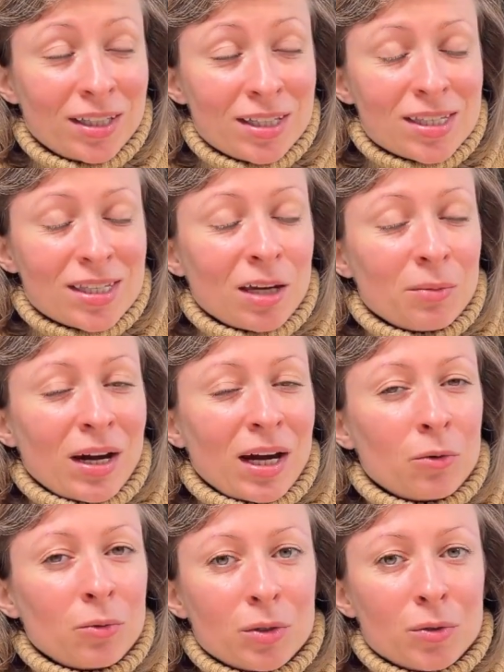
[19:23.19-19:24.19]
This time
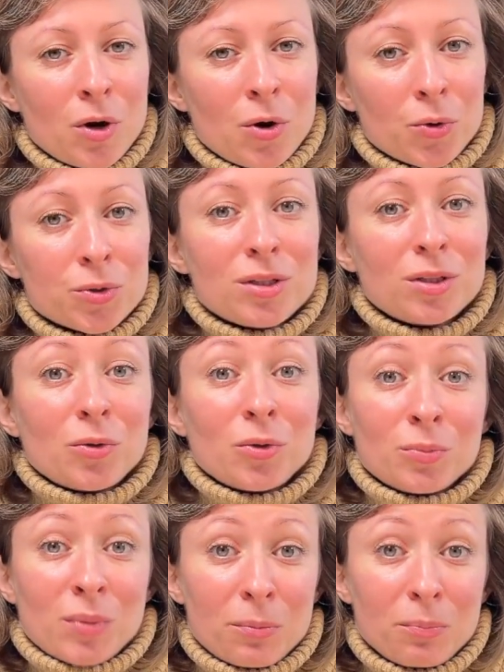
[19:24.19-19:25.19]
I will host it
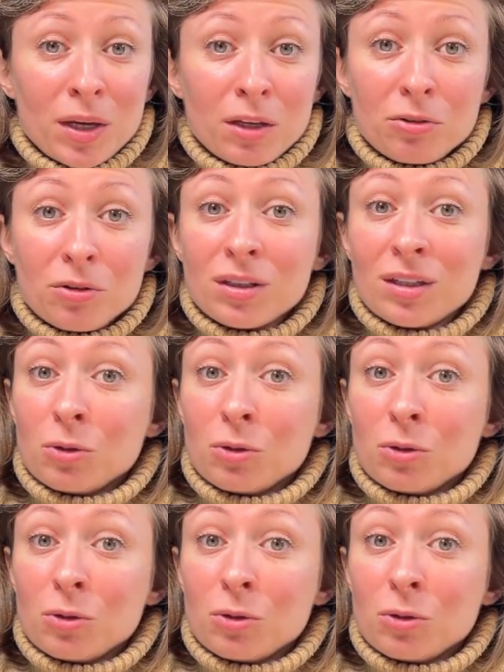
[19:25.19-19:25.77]
on my Patreon.